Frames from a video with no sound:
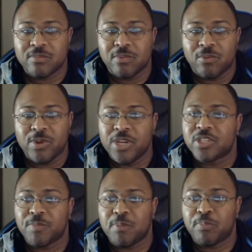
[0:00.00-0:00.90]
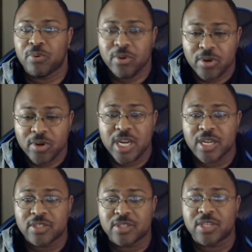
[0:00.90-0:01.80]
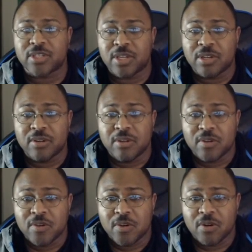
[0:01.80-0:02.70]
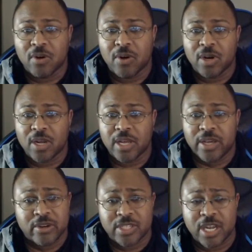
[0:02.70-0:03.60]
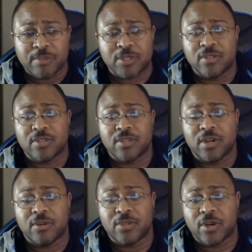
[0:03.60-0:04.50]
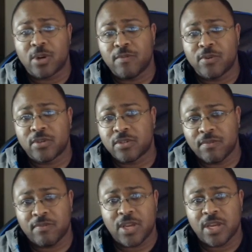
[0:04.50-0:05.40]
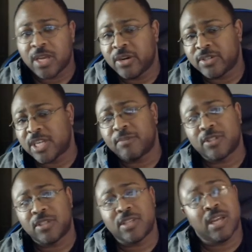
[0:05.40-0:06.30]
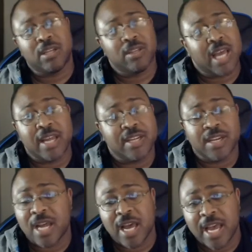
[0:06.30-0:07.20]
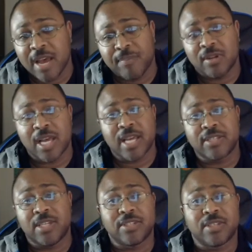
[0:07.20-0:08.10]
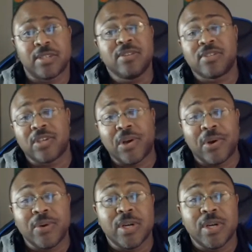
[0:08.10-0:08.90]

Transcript: we used to be pretty consistent on interceptions, you know, turnovers via interception, and that did not happen last season. So